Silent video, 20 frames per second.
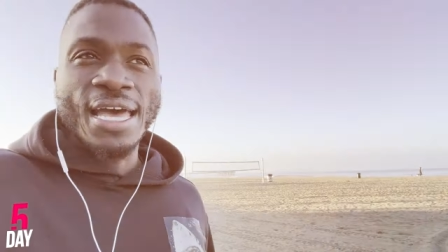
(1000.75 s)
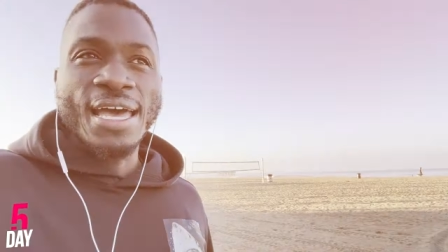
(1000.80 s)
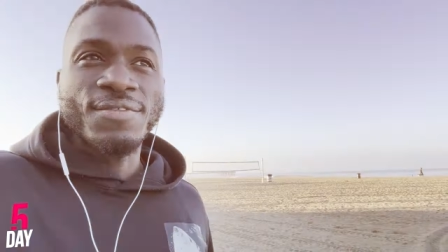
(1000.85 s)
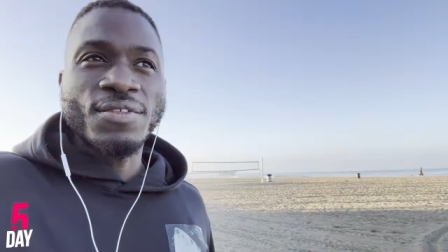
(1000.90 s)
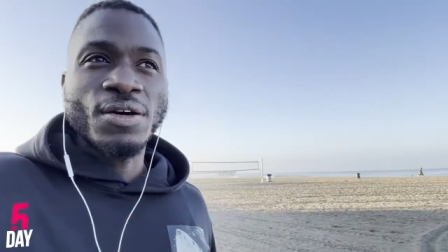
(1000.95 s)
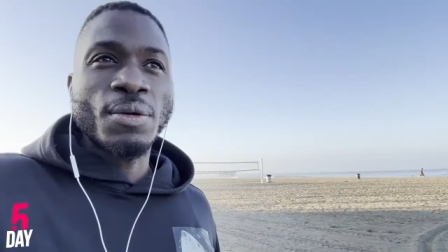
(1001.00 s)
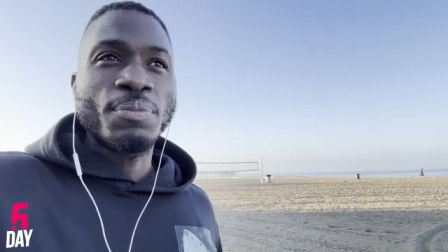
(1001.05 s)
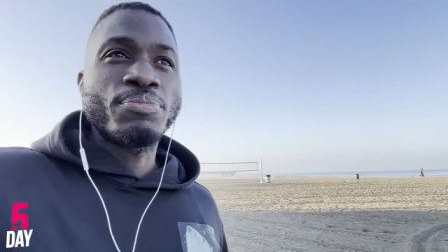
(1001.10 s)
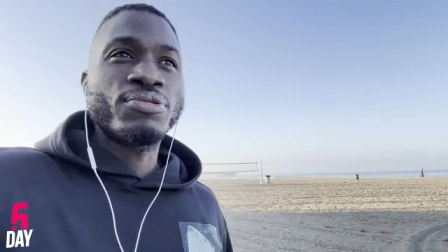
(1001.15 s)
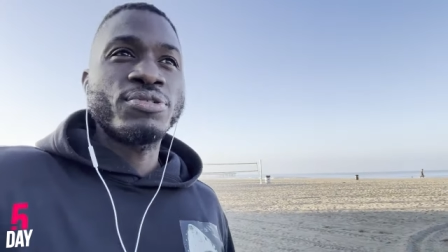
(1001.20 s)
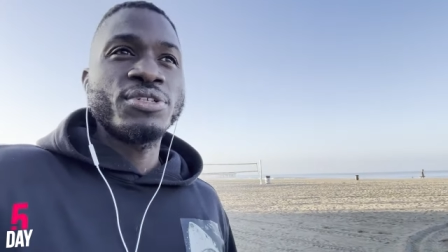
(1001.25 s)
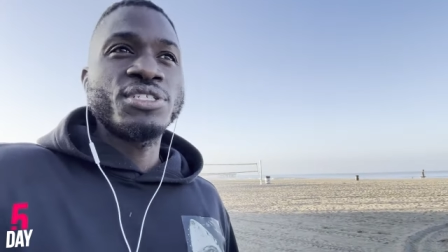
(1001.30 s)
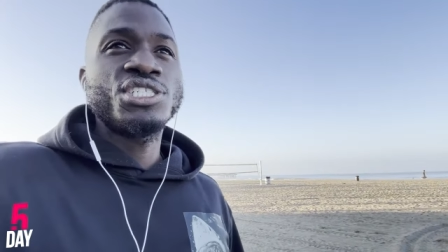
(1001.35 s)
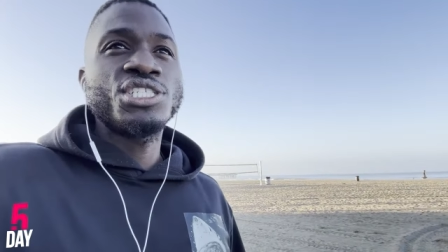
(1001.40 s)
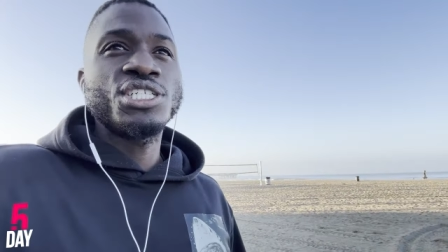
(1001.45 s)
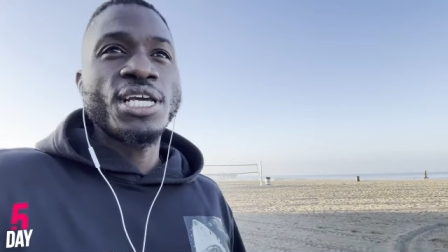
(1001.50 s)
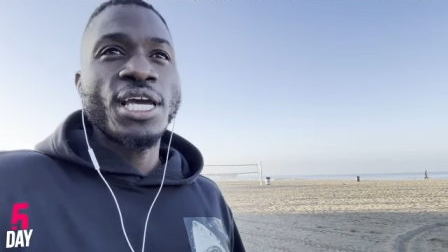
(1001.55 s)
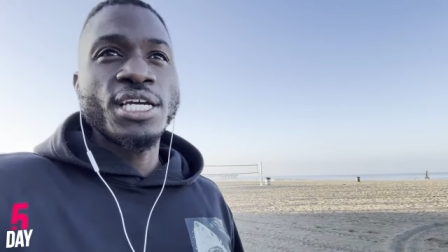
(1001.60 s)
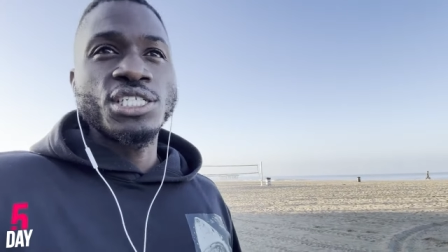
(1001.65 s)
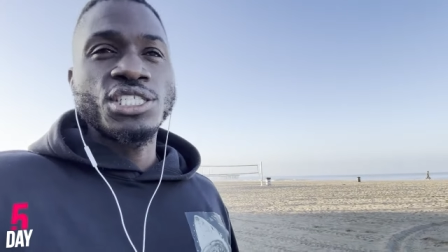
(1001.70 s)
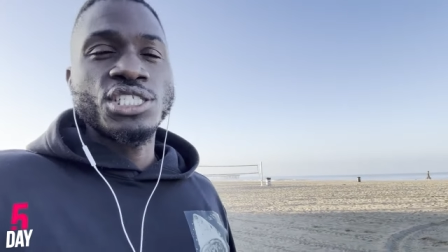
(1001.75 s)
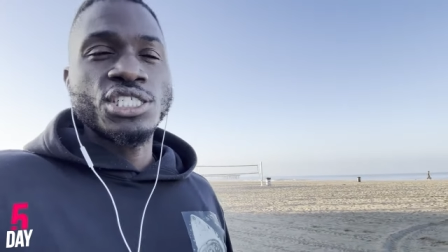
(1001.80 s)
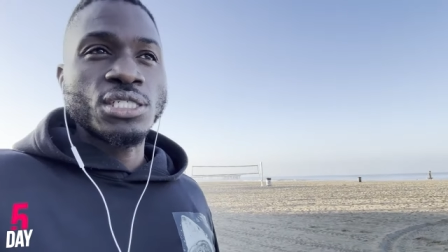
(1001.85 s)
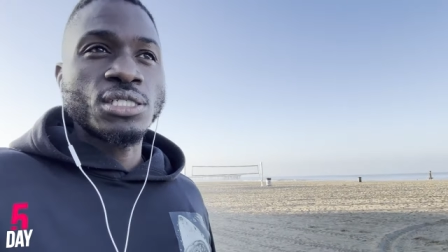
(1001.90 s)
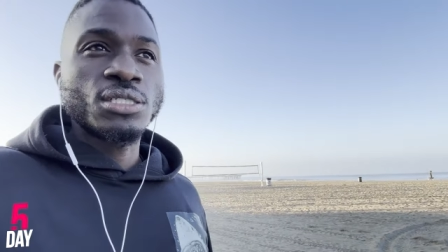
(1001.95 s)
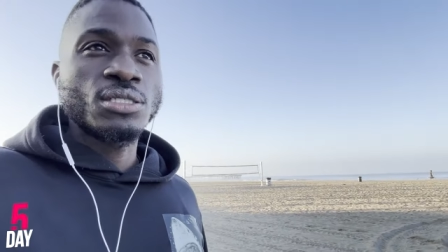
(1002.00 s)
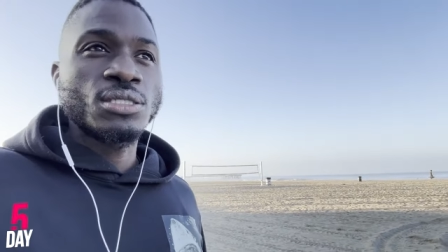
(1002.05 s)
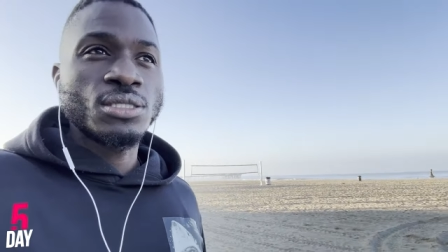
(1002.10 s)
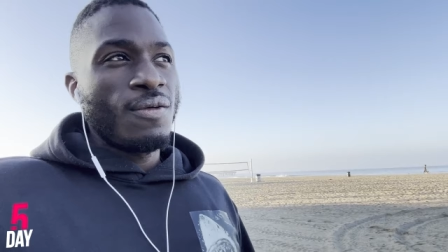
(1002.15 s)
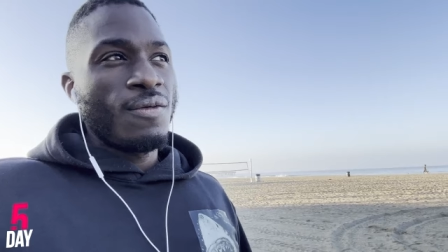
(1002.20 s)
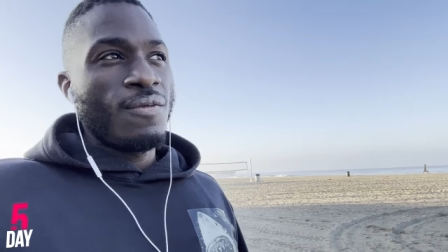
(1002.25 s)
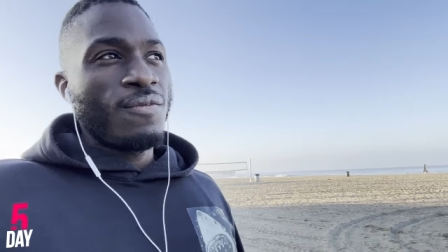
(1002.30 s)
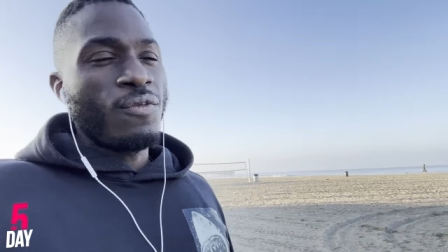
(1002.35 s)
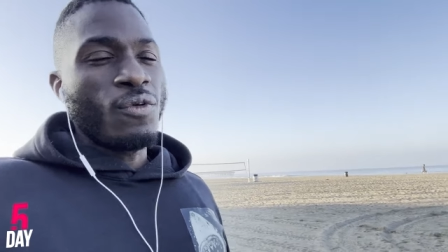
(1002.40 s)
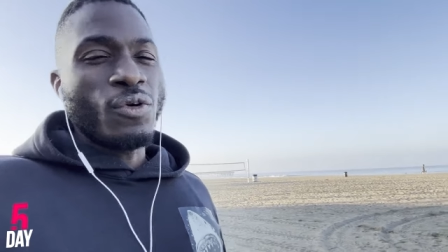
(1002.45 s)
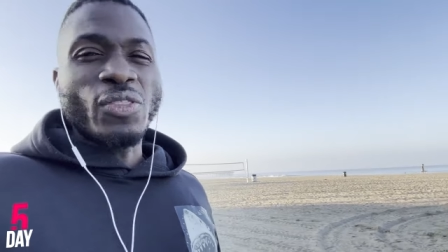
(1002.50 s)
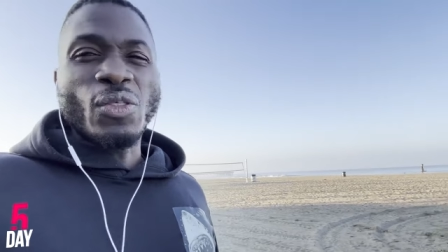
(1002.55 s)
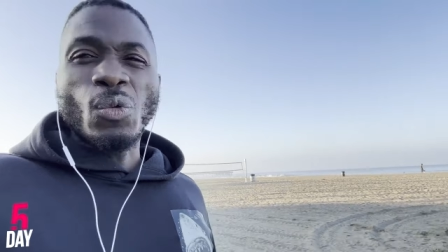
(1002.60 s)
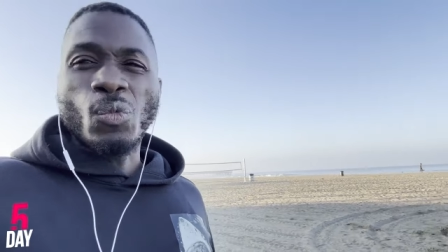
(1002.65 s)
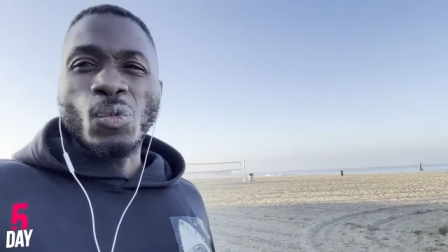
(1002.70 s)
have appreciation
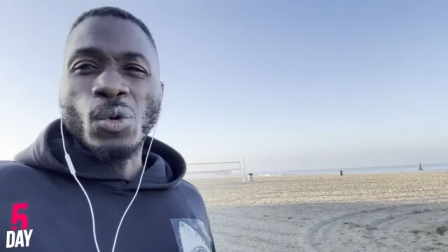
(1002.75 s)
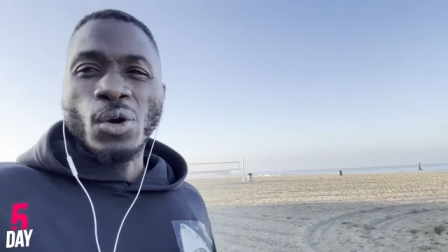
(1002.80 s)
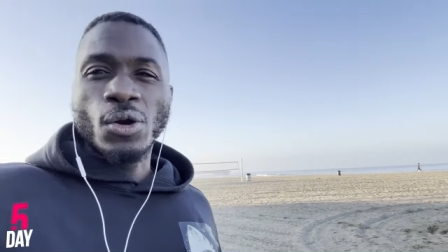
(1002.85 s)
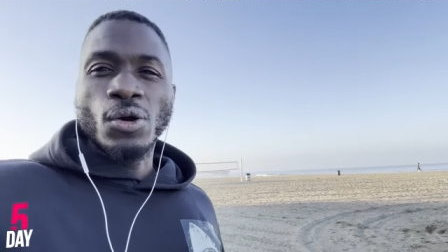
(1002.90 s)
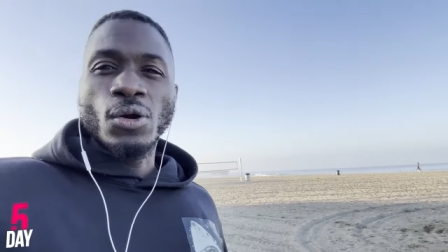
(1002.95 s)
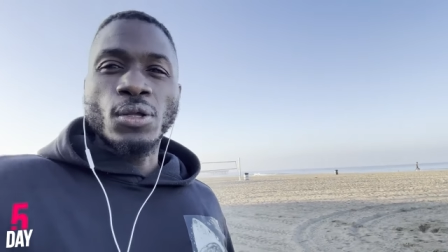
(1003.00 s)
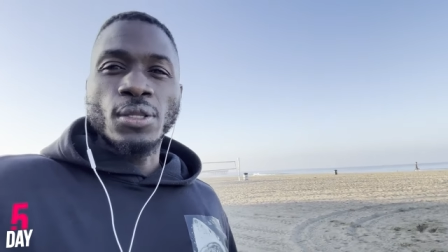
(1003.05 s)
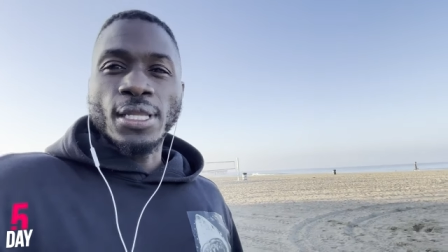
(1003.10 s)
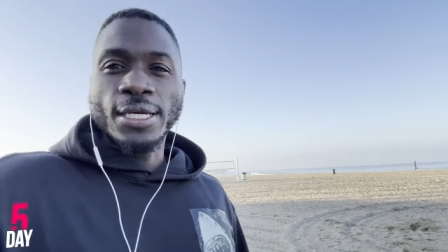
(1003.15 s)
for the world.